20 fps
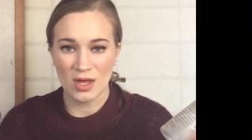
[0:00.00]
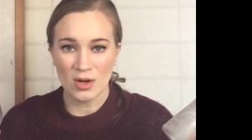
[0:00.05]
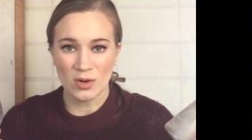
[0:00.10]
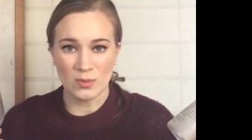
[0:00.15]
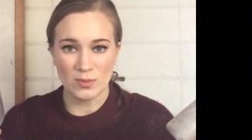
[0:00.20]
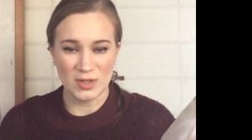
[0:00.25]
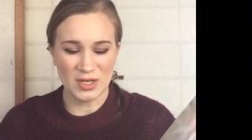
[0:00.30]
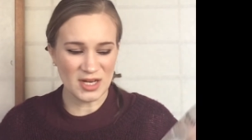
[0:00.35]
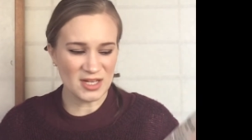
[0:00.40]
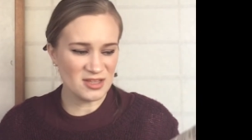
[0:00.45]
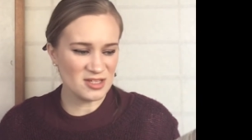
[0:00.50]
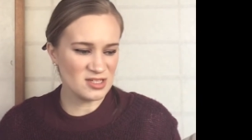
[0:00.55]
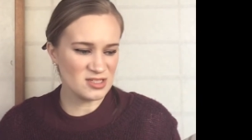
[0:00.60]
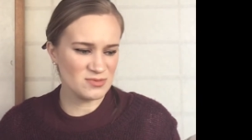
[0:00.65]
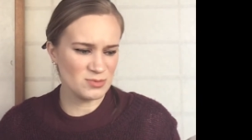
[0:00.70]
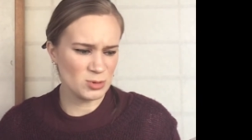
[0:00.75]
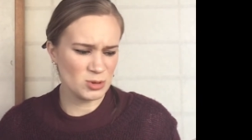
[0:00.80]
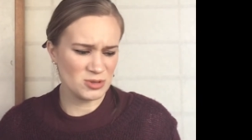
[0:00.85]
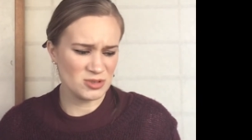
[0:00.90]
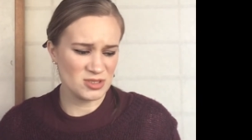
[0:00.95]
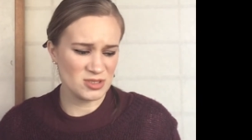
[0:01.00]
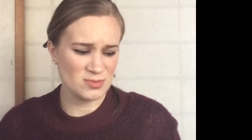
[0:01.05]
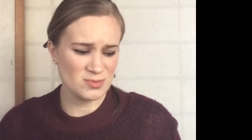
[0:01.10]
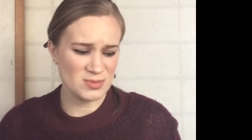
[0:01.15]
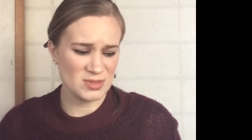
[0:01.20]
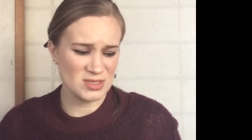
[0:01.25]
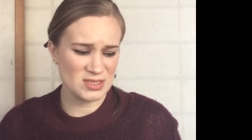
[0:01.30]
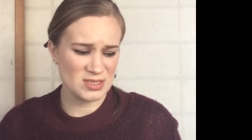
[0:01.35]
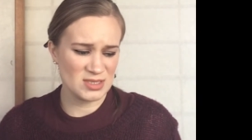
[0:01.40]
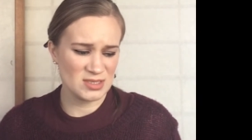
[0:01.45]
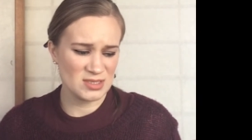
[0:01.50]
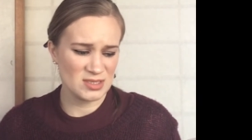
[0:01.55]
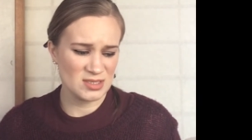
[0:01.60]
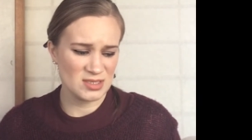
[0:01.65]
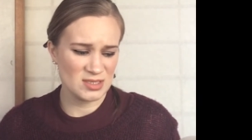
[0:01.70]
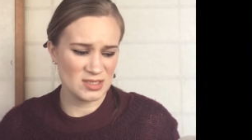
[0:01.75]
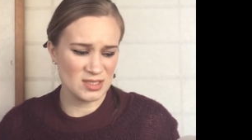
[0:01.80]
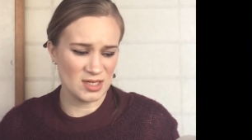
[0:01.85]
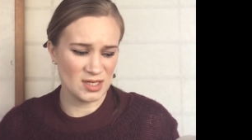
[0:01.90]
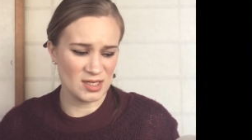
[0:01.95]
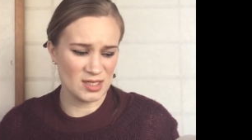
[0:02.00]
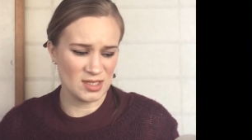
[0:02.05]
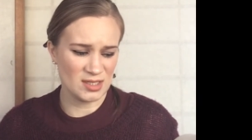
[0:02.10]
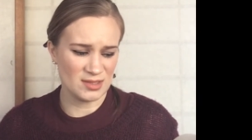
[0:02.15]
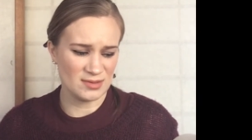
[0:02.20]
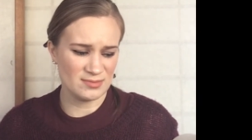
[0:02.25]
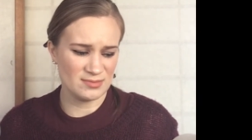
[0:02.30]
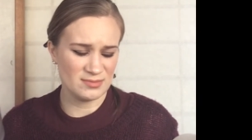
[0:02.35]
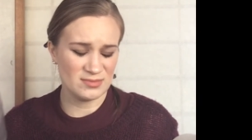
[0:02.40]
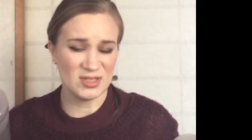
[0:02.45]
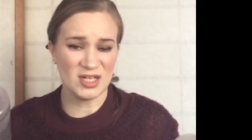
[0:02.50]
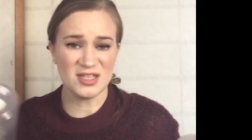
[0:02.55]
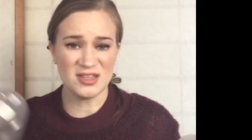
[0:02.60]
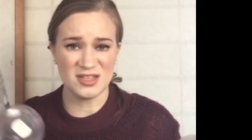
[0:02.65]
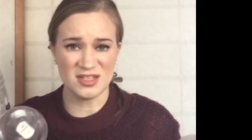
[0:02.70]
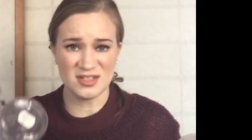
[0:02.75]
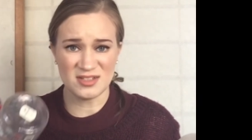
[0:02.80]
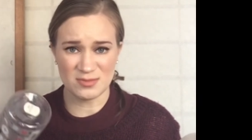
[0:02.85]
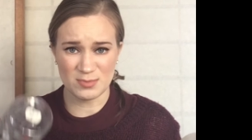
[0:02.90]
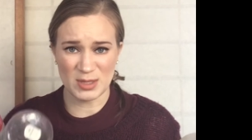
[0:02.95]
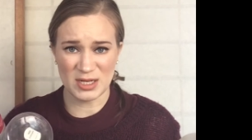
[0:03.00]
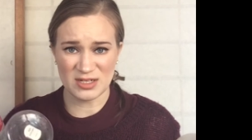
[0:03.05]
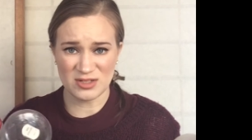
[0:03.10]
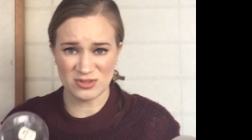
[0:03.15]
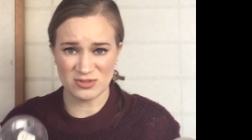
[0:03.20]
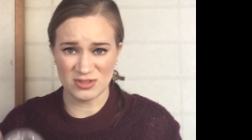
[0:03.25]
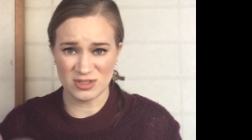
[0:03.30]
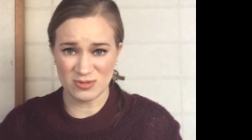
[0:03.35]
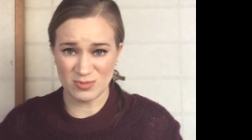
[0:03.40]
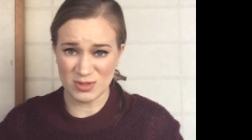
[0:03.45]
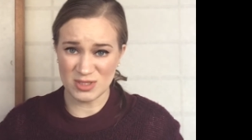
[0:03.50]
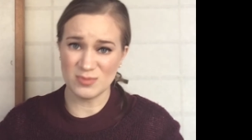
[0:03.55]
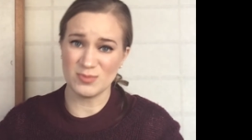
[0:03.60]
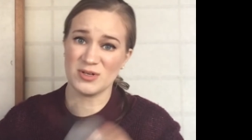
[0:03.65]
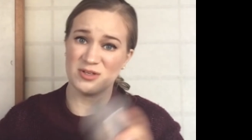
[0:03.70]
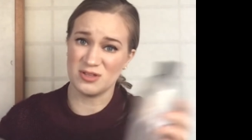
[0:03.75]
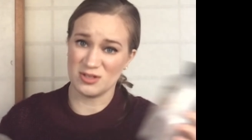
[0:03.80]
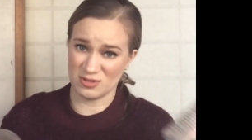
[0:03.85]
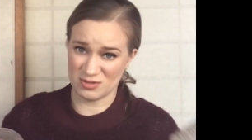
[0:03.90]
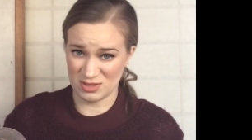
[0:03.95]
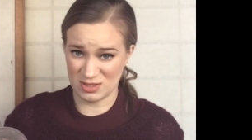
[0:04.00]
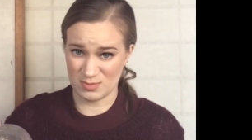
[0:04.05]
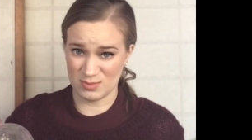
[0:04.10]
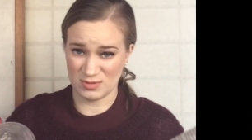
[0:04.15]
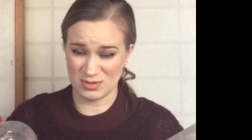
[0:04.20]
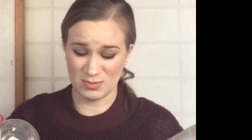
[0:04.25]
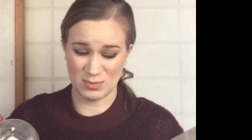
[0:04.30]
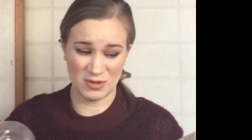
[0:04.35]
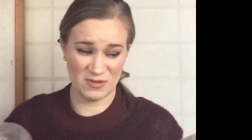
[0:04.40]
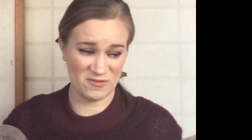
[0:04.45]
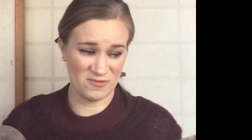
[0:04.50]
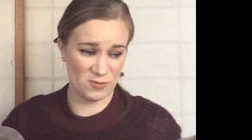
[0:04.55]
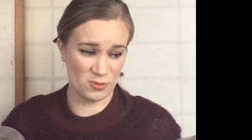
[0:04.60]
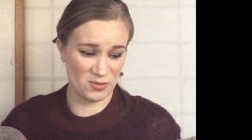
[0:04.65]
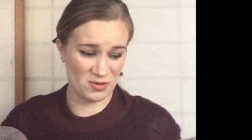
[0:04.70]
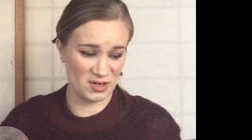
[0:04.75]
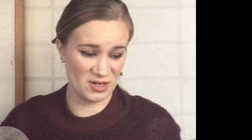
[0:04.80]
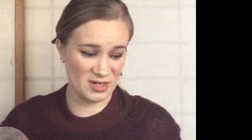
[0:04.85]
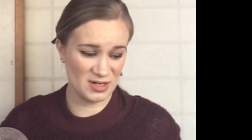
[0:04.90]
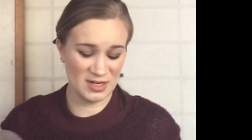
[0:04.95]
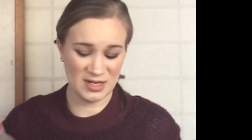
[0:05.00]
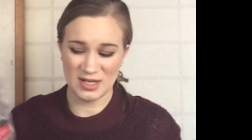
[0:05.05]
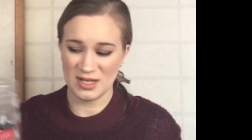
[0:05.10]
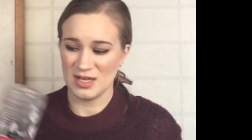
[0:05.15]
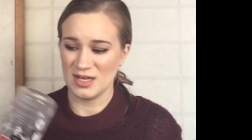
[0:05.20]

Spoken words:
We got these for Christmas, not this past Christmas, but the Christmas before.